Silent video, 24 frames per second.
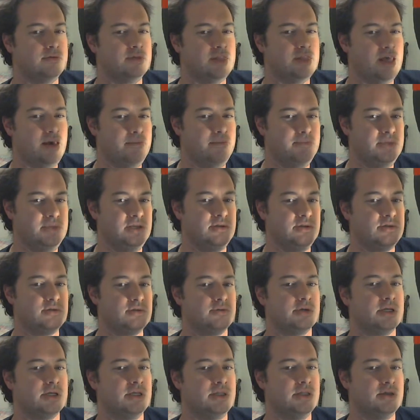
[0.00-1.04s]
that B
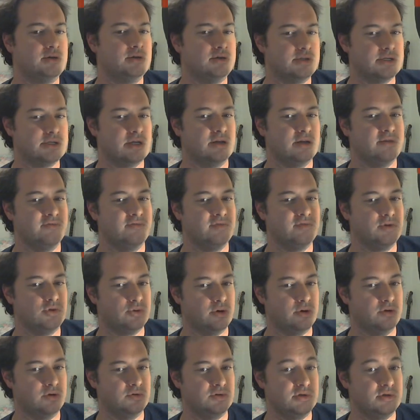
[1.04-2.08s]
string in there as kind of a
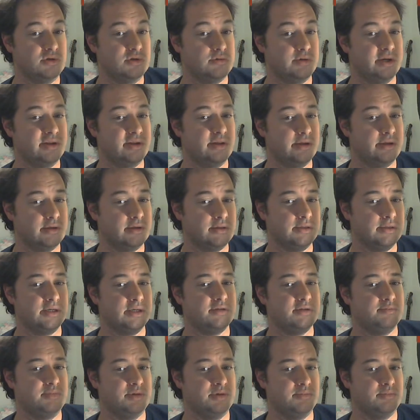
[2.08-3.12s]
drone string, like a
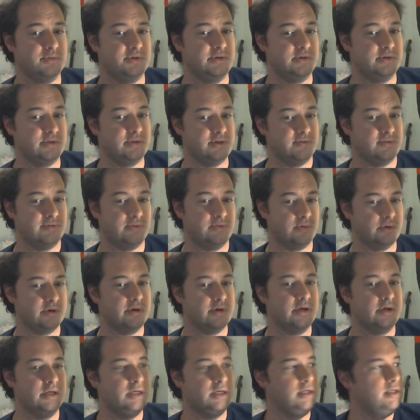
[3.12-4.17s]
lot of people use it for.
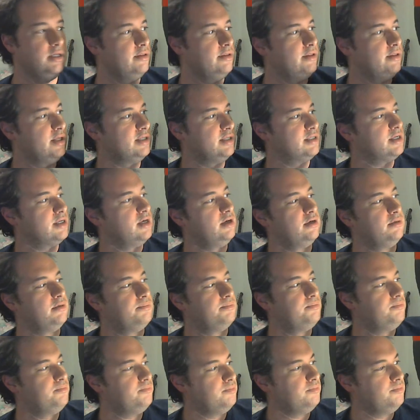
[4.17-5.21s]
That's kind of